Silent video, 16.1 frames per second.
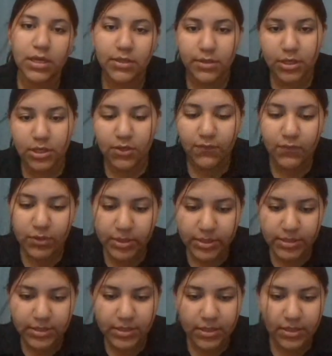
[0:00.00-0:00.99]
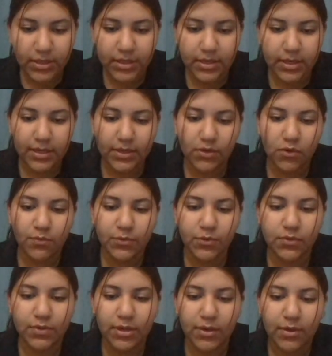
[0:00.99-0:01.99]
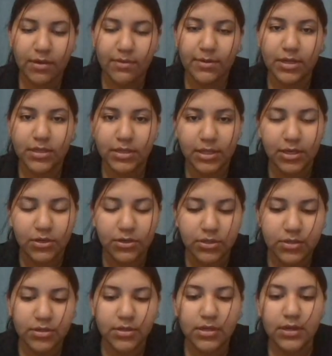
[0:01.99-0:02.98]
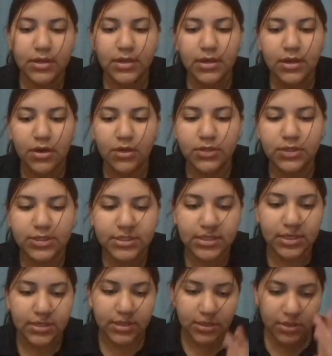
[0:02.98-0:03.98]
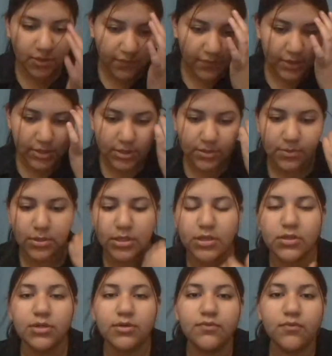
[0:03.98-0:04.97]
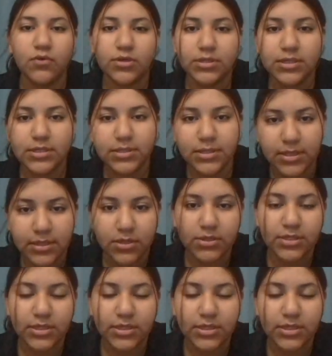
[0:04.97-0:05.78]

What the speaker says: Thank you for listening, and I hope you now have a clearer understanding of intermolecular forces and their